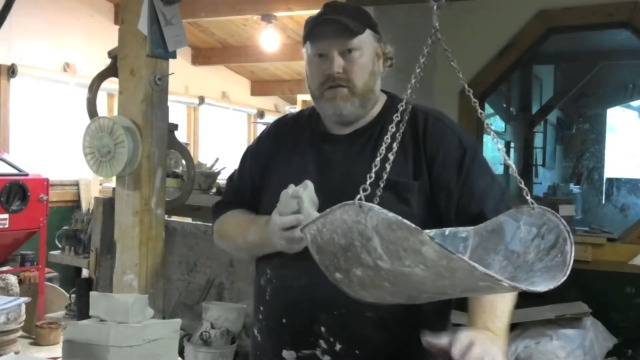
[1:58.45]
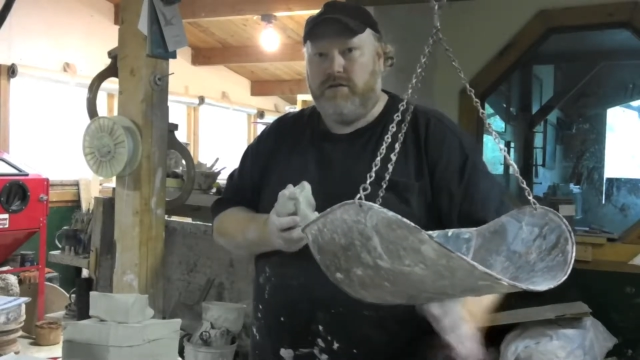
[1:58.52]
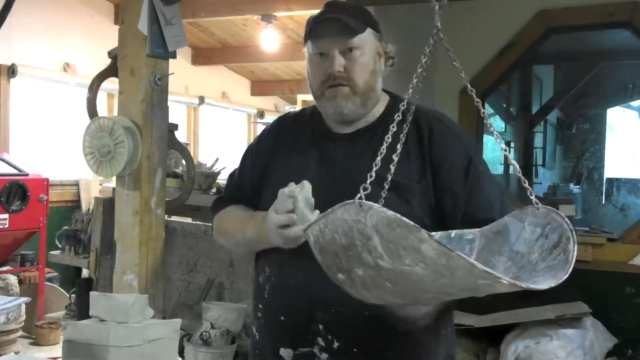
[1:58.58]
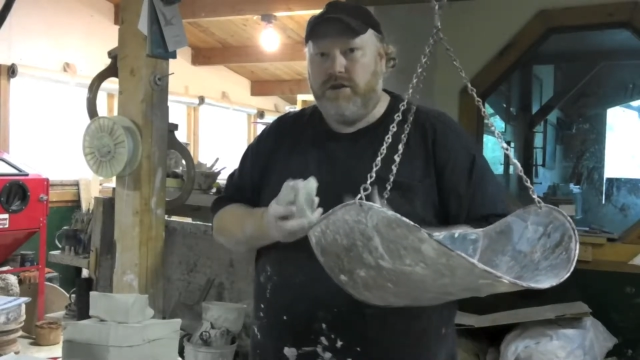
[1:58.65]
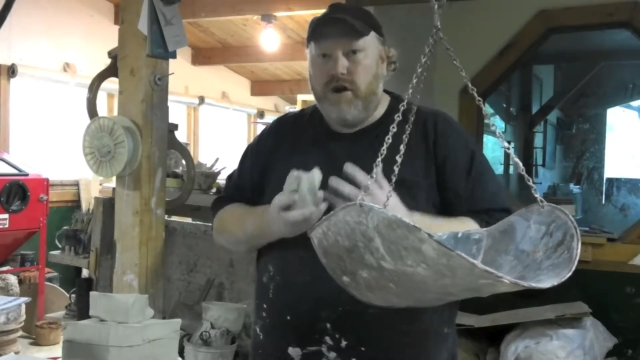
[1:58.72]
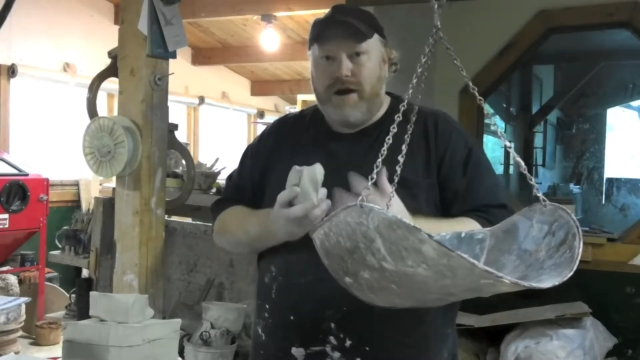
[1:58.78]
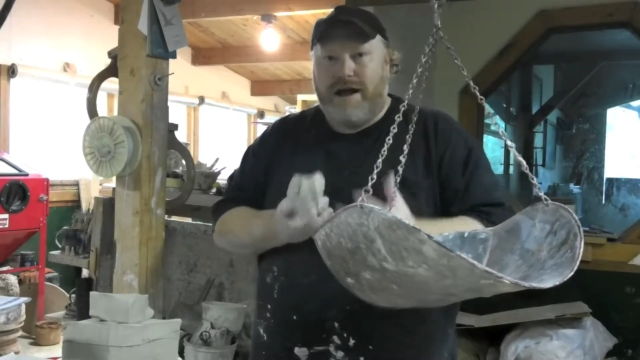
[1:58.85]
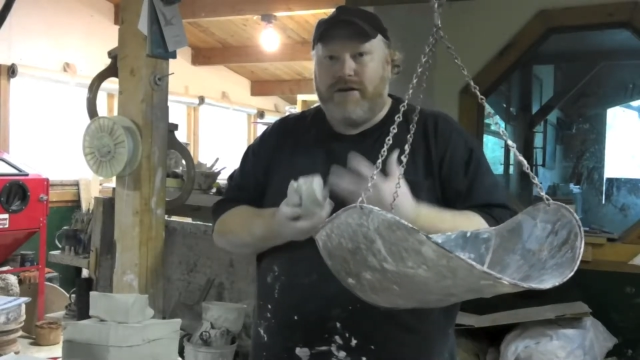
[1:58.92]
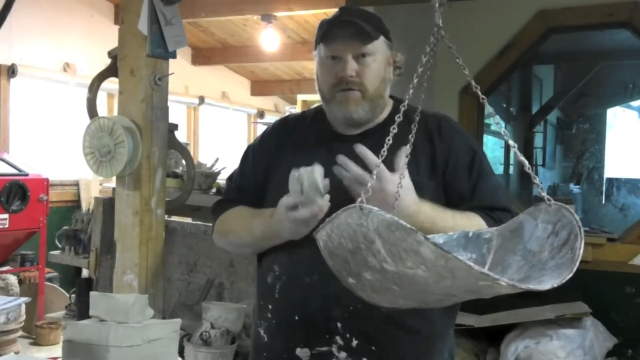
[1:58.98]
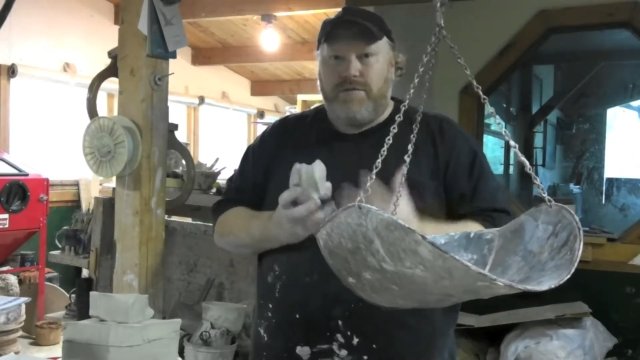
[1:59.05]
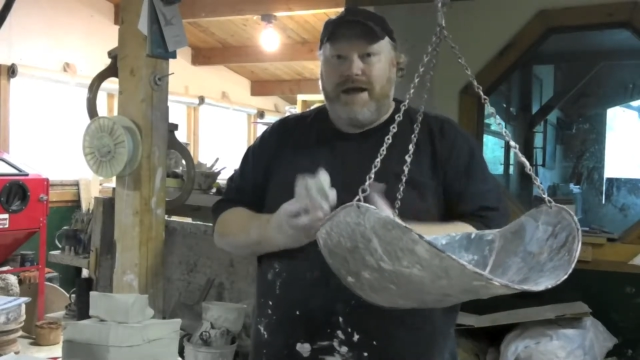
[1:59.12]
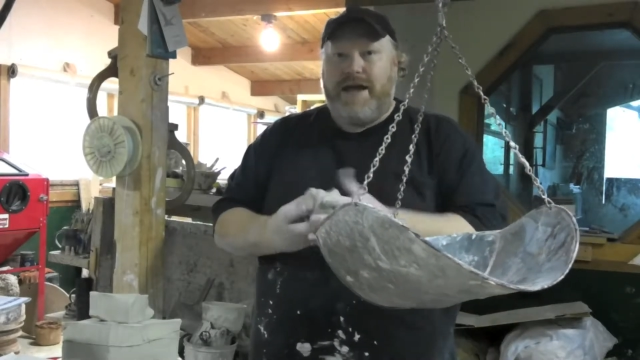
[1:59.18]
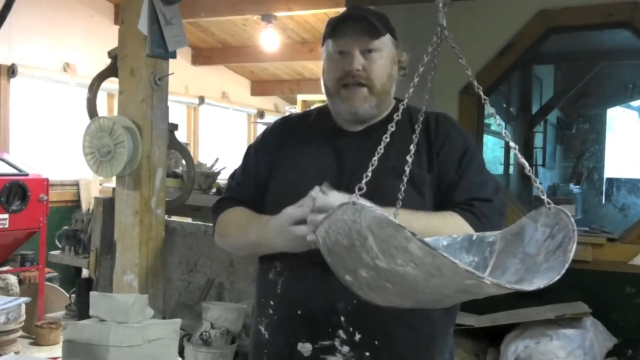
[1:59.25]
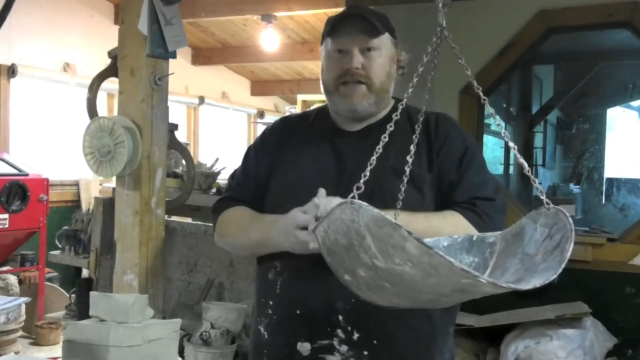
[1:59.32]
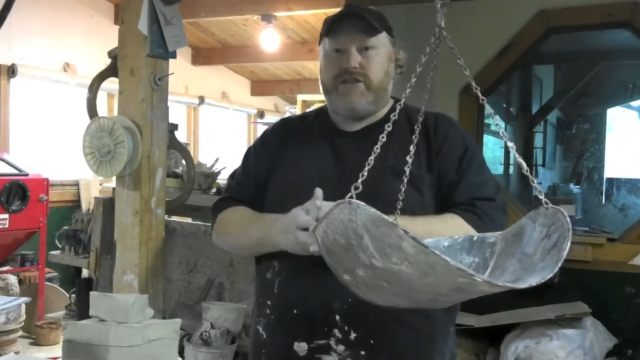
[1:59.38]
know how to
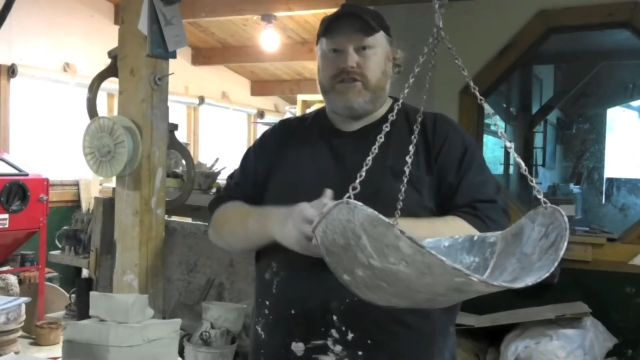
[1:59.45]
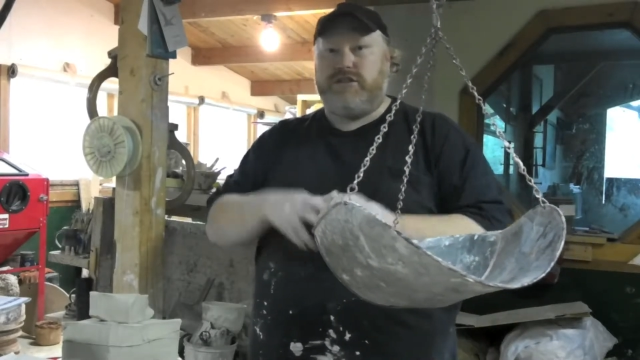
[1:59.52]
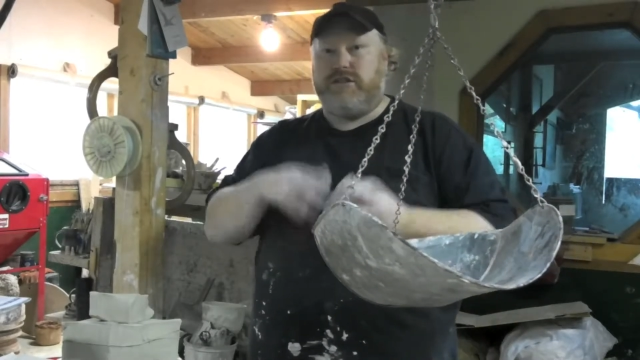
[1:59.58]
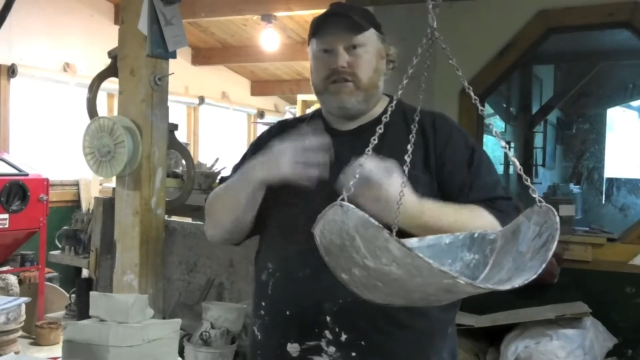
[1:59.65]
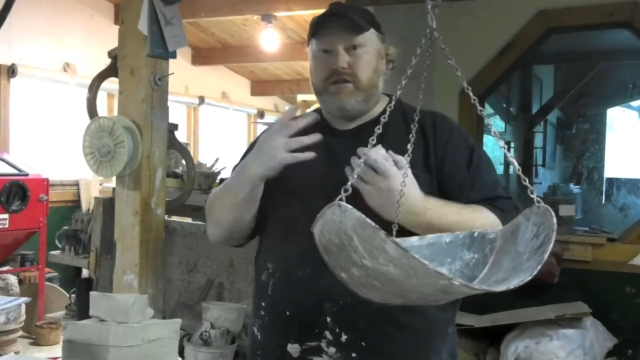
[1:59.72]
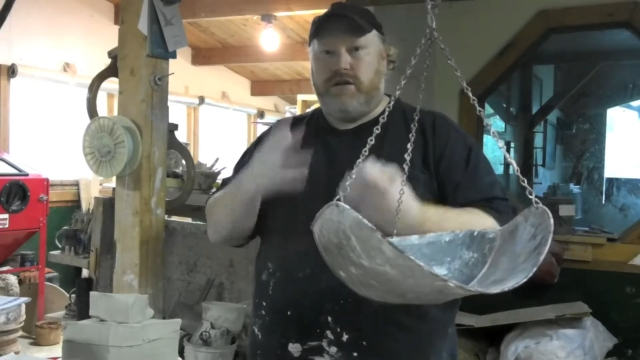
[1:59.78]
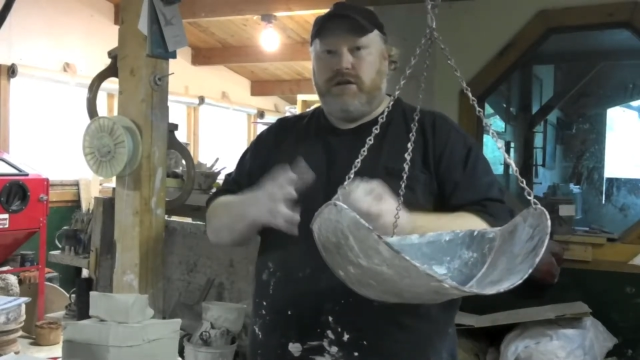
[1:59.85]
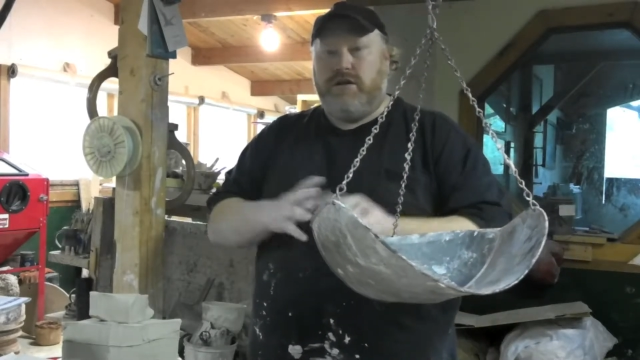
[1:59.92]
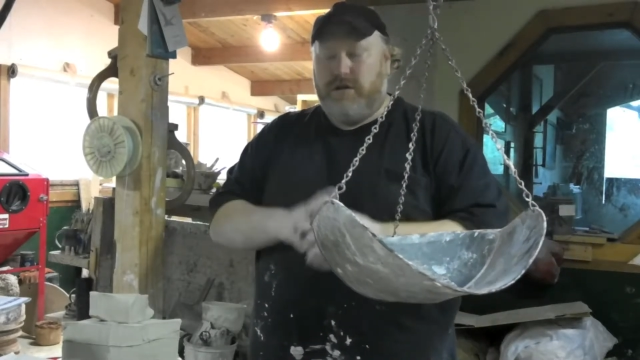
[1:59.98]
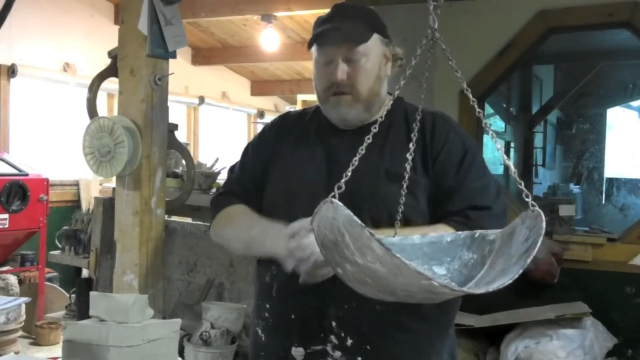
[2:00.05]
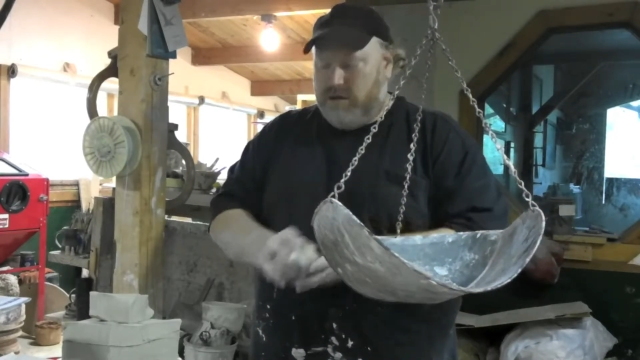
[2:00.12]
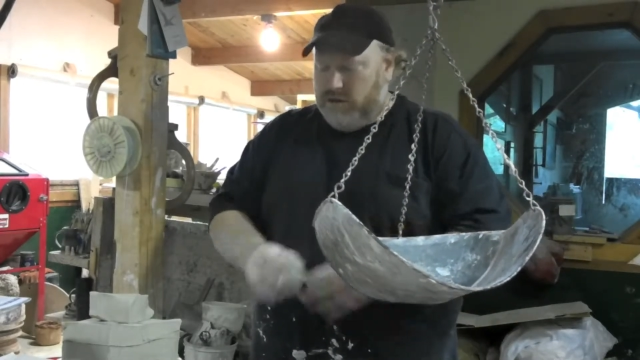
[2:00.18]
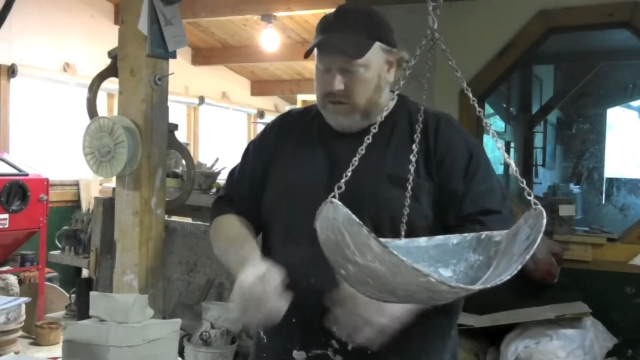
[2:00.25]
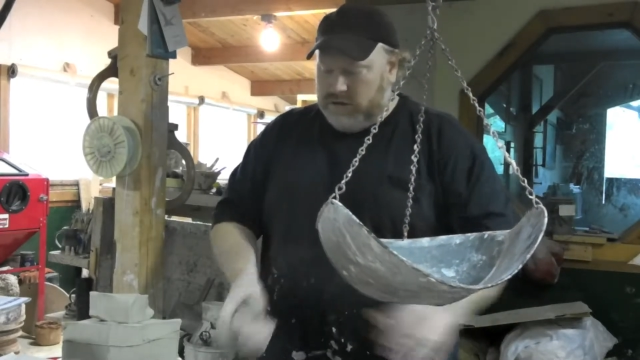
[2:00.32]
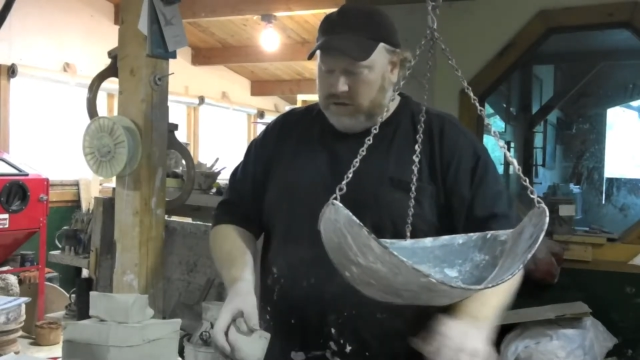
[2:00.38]
wedge
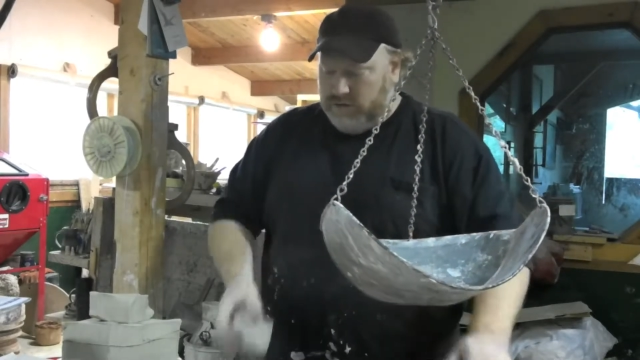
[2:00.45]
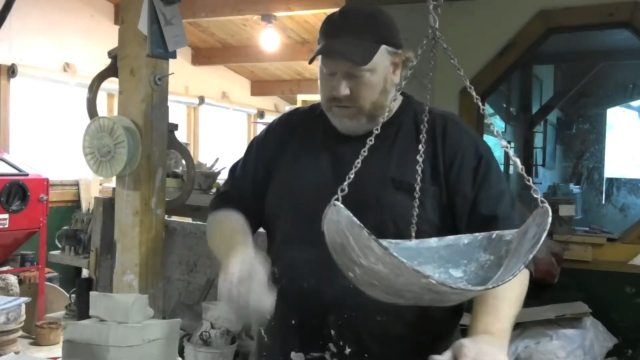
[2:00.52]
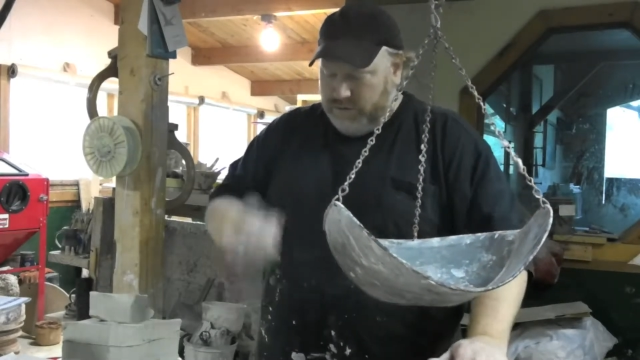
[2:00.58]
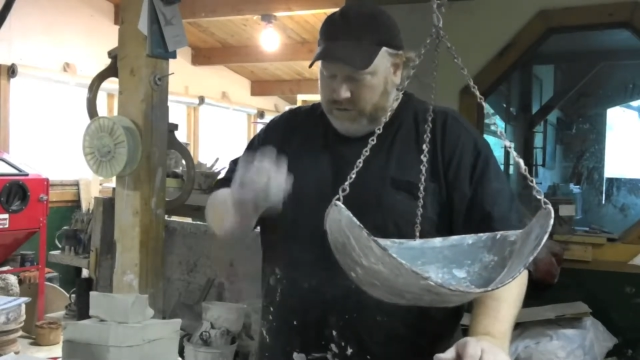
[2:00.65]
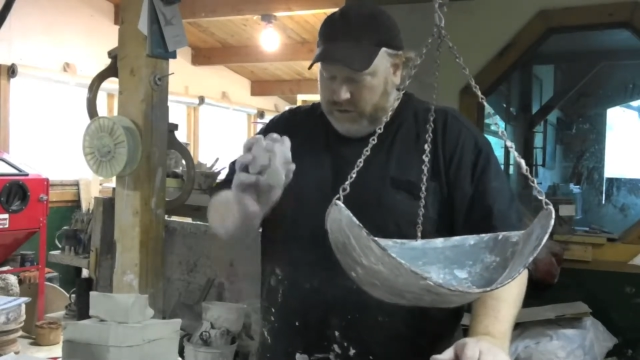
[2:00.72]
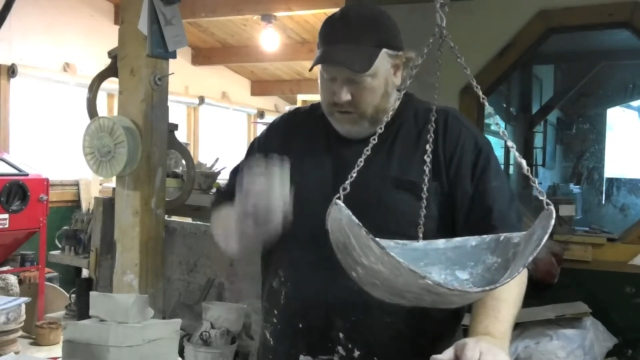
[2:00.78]
and so forth,